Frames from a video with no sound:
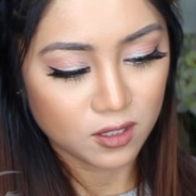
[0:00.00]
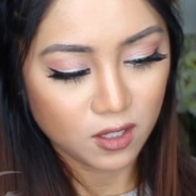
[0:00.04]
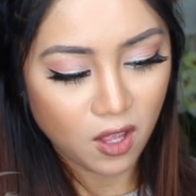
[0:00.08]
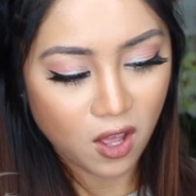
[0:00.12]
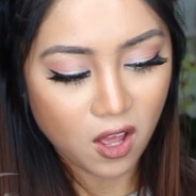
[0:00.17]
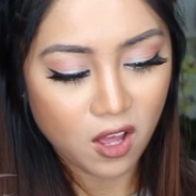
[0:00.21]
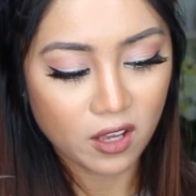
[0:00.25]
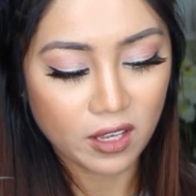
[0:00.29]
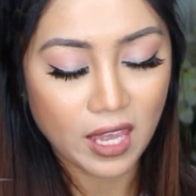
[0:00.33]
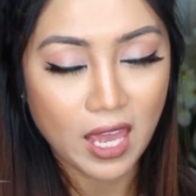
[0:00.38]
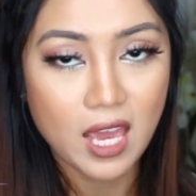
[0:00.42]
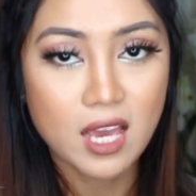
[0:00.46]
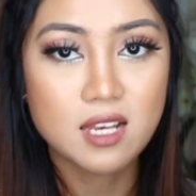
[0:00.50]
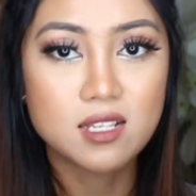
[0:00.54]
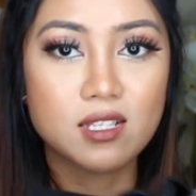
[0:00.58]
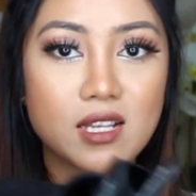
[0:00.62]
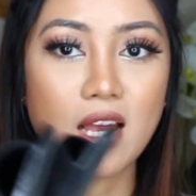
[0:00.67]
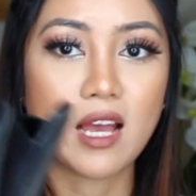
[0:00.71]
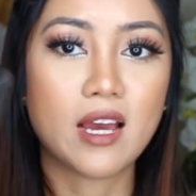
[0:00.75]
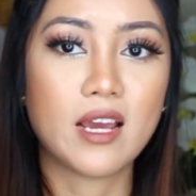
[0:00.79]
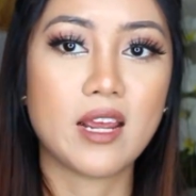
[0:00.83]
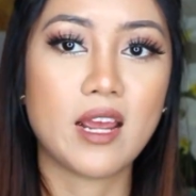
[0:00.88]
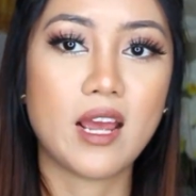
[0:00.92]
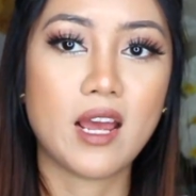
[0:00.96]
long as
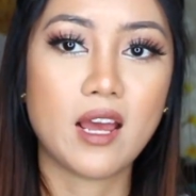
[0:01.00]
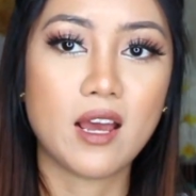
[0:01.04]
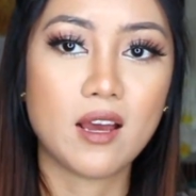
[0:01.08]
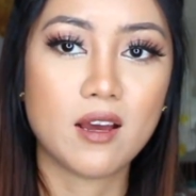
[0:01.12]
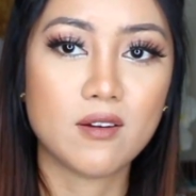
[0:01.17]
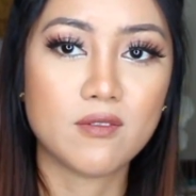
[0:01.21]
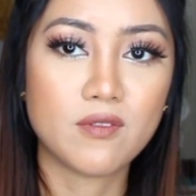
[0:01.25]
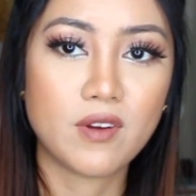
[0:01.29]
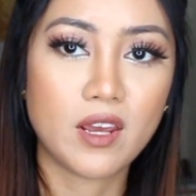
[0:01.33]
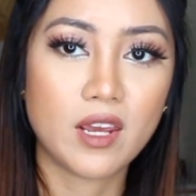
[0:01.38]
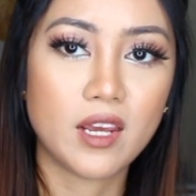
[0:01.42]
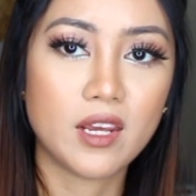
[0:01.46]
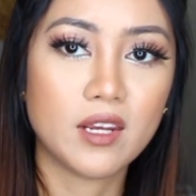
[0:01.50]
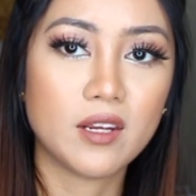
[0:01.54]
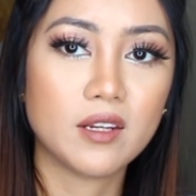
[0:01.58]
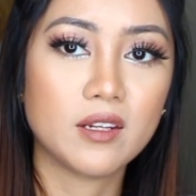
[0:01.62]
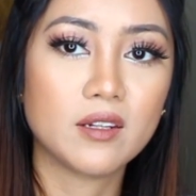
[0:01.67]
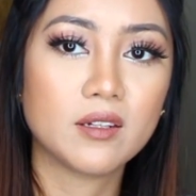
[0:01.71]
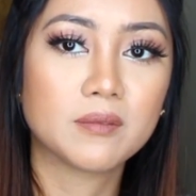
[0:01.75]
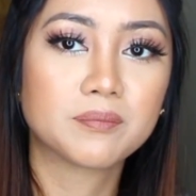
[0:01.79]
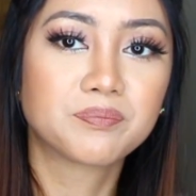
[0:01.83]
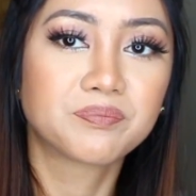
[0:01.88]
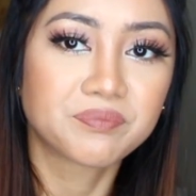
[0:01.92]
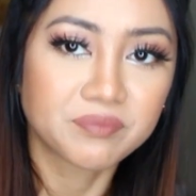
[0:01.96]
I have
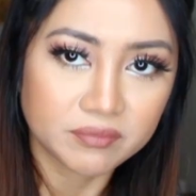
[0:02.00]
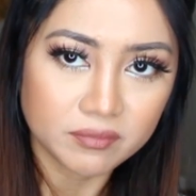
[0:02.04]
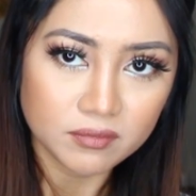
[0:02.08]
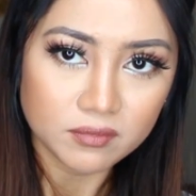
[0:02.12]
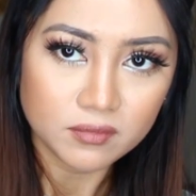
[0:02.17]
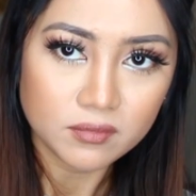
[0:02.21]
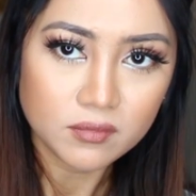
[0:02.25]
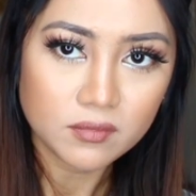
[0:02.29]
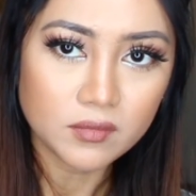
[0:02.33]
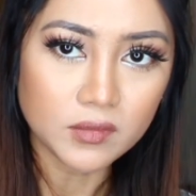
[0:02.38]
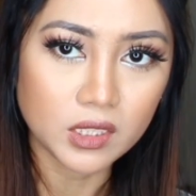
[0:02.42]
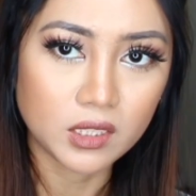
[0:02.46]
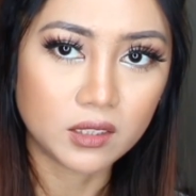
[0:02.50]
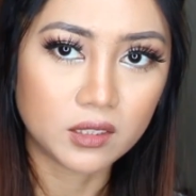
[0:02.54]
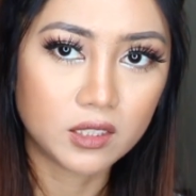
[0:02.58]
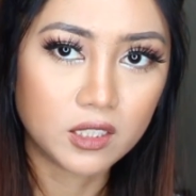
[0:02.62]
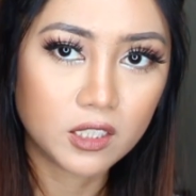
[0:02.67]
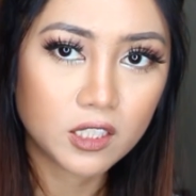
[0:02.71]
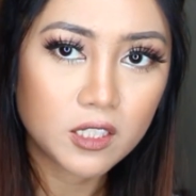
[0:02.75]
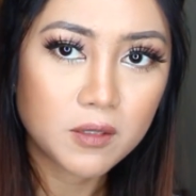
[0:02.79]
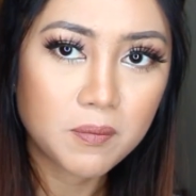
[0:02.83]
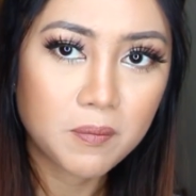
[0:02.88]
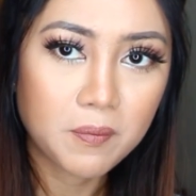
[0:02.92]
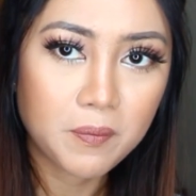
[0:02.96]
a
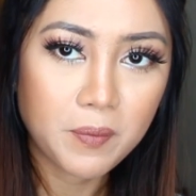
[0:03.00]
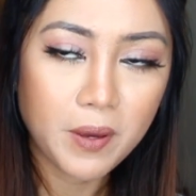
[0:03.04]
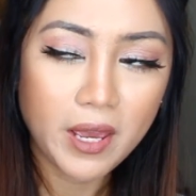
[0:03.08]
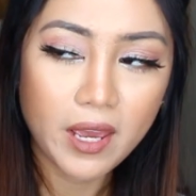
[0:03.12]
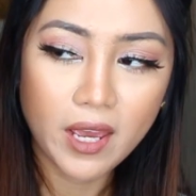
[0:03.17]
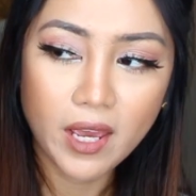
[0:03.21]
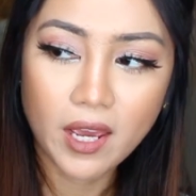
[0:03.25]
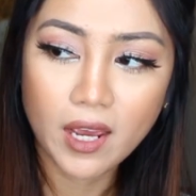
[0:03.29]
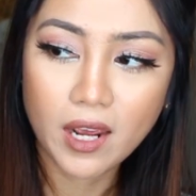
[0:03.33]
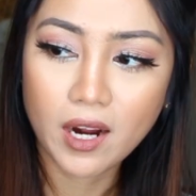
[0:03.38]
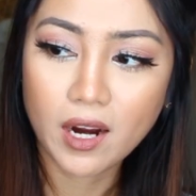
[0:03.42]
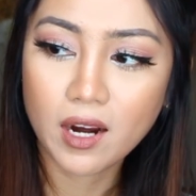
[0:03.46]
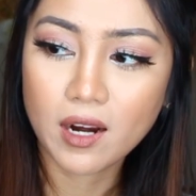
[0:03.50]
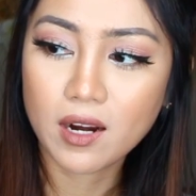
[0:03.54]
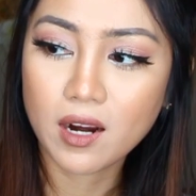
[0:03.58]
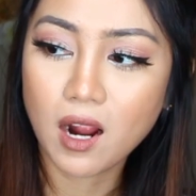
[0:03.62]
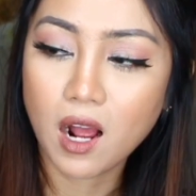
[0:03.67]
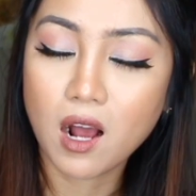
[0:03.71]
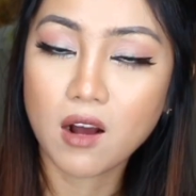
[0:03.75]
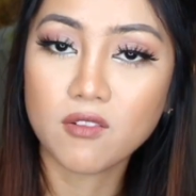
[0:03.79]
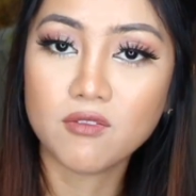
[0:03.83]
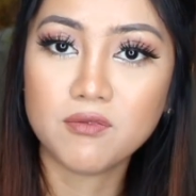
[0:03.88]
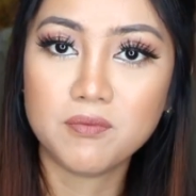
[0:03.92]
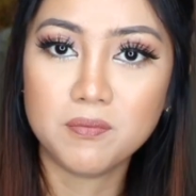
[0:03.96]
good pair
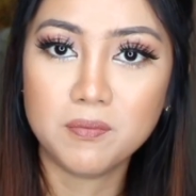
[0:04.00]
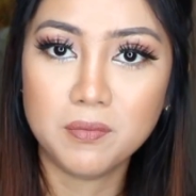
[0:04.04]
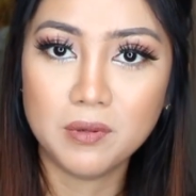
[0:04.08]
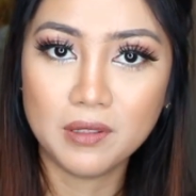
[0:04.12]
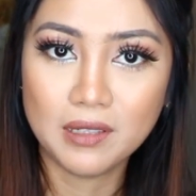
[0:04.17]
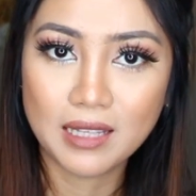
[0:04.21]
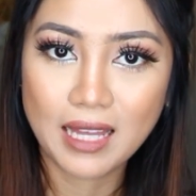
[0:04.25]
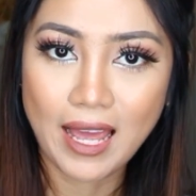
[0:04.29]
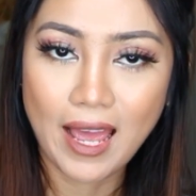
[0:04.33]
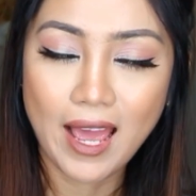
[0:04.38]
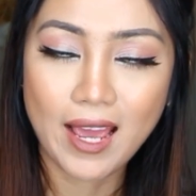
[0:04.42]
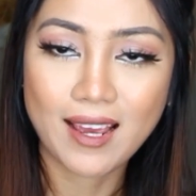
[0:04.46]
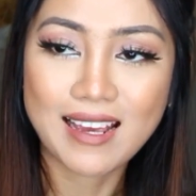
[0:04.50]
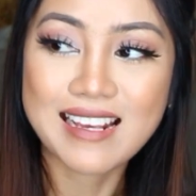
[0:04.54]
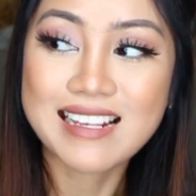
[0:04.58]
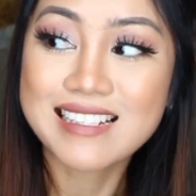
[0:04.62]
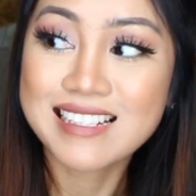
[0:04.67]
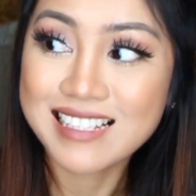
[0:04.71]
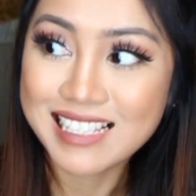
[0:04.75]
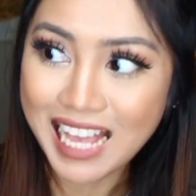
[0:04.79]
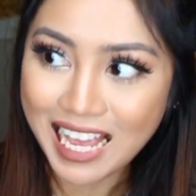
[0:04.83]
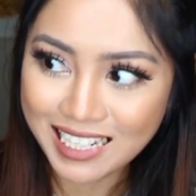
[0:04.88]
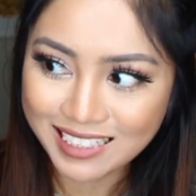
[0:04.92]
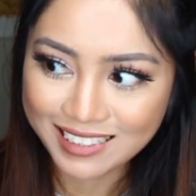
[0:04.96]
of black
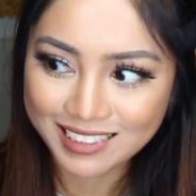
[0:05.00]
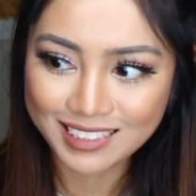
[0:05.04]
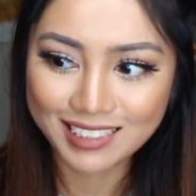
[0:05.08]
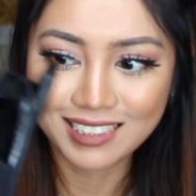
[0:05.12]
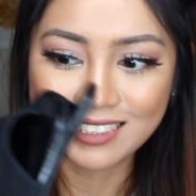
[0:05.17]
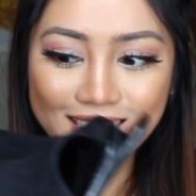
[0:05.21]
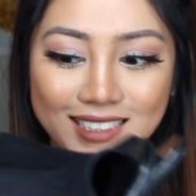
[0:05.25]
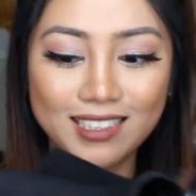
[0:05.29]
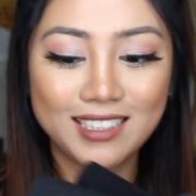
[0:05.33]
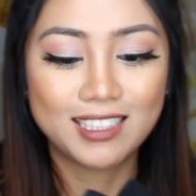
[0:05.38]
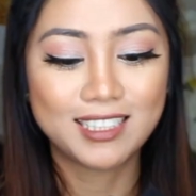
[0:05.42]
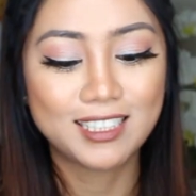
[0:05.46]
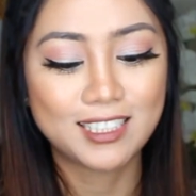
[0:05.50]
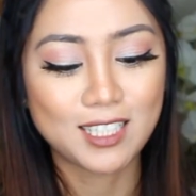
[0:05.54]
sandals.